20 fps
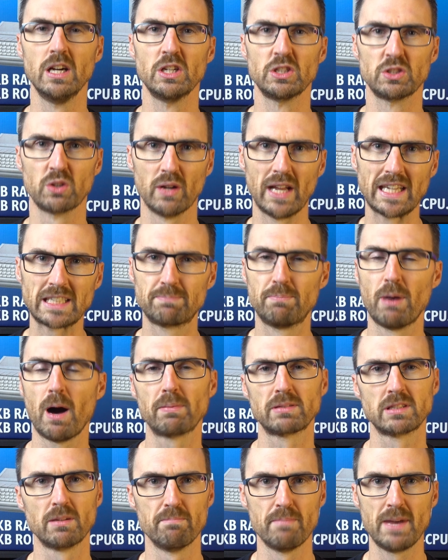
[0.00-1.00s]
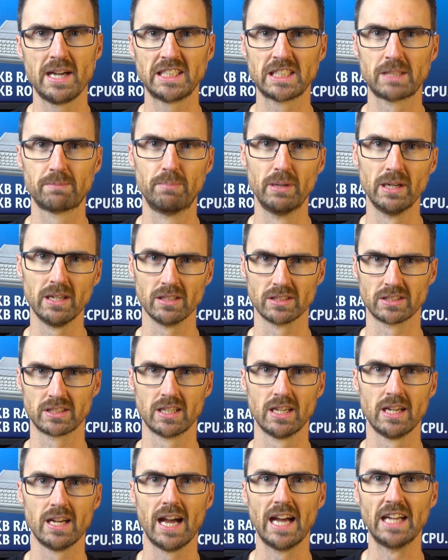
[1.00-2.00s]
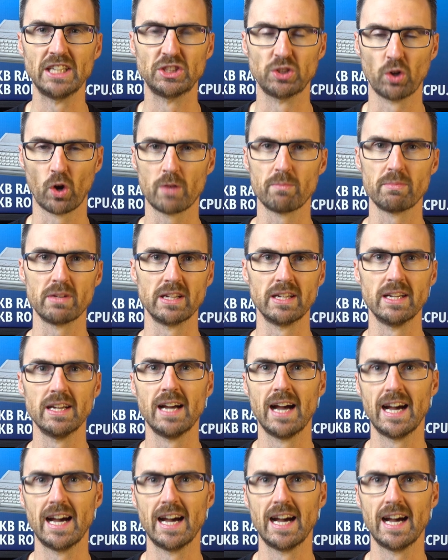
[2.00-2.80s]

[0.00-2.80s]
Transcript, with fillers: So let's pop some magic pills and join me